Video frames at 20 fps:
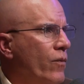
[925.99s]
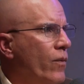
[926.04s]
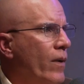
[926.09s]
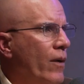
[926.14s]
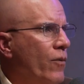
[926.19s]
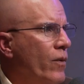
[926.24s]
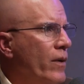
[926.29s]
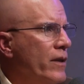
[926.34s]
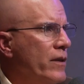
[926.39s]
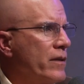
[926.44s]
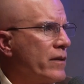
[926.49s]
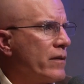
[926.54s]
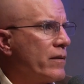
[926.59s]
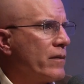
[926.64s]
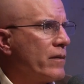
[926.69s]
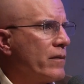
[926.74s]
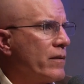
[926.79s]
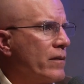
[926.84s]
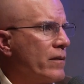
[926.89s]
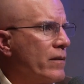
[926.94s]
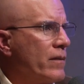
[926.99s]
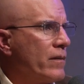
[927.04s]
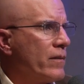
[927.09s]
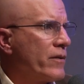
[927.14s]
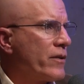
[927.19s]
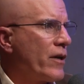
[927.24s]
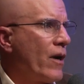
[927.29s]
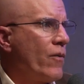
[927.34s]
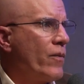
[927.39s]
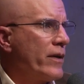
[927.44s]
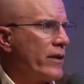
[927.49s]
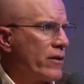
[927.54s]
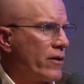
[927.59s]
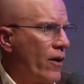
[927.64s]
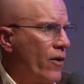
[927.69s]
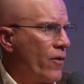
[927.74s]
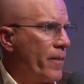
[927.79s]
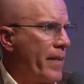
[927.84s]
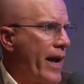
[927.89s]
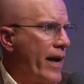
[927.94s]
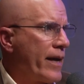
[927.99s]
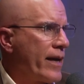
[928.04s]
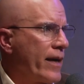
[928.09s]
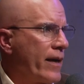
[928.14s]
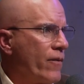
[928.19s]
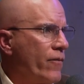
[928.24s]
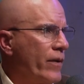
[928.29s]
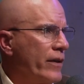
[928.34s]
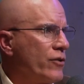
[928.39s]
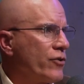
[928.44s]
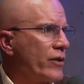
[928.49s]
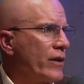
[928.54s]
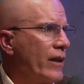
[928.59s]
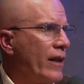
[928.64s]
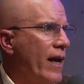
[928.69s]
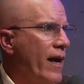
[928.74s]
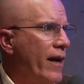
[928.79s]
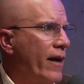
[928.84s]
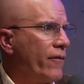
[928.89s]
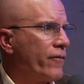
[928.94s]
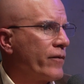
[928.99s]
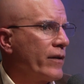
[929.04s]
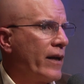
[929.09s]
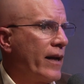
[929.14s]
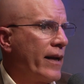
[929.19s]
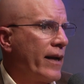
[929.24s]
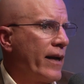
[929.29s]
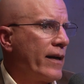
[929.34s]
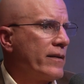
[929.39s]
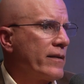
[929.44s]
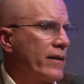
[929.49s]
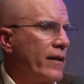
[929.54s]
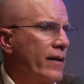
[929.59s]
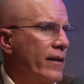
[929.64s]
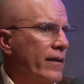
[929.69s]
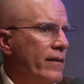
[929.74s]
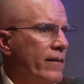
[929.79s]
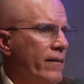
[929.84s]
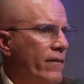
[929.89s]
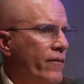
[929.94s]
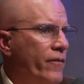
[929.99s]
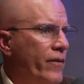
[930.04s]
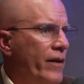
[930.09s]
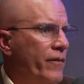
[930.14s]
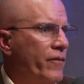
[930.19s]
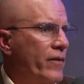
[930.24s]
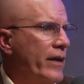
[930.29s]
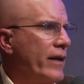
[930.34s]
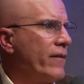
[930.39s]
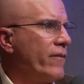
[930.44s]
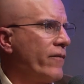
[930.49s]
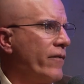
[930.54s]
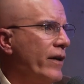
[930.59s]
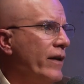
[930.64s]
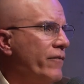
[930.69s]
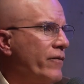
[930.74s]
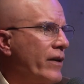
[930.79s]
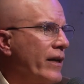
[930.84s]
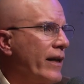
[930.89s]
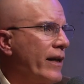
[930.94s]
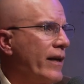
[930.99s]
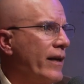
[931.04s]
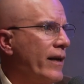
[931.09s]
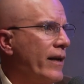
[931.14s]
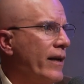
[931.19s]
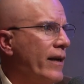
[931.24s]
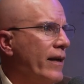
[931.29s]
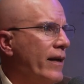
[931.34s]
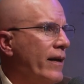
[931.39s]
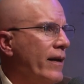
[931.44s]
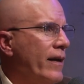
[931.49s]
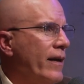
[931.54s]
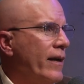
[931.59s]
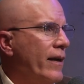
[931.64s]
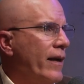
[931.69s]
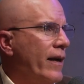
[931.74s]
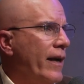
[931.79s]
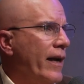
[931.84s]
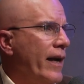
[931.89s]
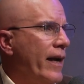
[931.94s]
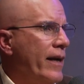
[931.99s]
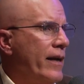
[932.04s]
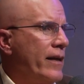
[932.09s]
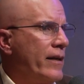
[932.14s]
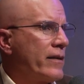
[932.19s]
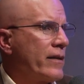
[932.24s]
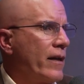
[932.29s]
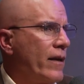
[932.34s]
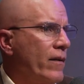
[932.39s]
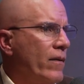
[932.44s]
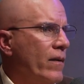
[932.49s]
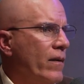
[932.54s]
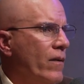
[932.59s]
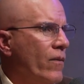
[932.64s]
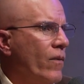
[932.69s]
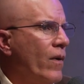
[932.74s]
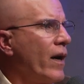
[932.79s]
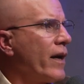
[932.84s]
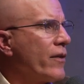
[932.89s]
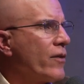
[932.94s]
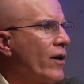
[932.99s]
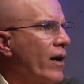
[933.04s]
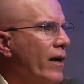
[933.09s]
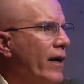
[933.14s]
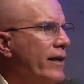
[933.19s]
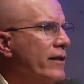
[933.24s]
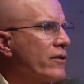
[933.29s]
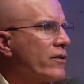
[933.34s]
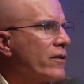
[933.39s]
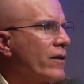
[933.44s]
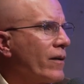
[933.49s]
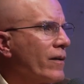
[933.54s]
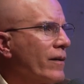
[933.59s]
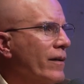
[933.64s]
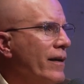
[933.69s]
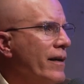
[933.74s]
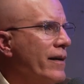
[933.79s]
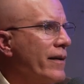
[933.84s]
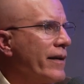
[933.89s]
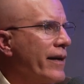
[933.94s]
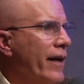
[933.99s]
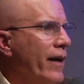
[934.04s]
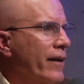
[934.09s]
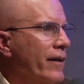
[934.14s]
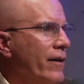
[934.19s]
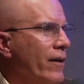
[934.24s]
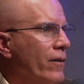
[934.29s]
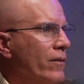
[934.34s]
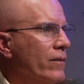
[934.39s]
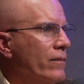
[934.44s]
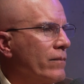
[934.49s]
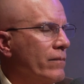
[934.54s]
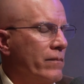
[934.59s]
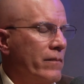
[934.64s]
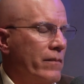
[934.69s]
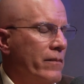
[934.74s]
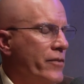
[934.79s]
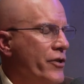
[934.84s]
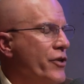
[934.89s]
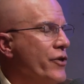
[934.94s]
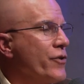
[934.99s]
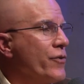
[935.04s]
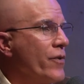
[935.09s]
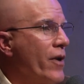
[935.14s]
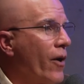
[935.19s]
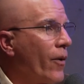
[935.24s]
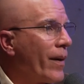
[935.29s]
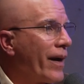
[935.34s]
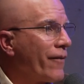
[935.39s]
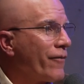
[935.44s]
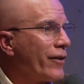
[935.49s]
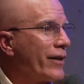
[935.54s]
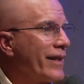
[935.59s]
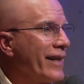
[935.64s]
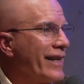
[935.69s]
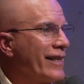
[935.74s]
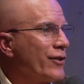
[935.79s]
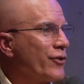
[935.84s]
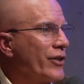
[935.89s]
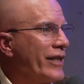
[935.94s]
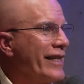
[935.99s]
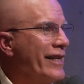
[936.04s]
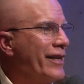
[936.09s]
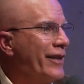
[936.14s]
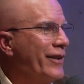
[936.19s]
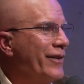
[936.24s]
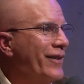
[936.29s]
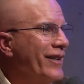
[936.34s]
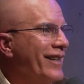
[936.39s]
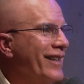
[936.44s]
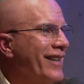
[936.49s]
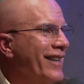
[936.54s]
what was so-and-so making when she left? And I said, $15.50. And he said, well, I thought I'd start there. And I go, do you know everything she knew?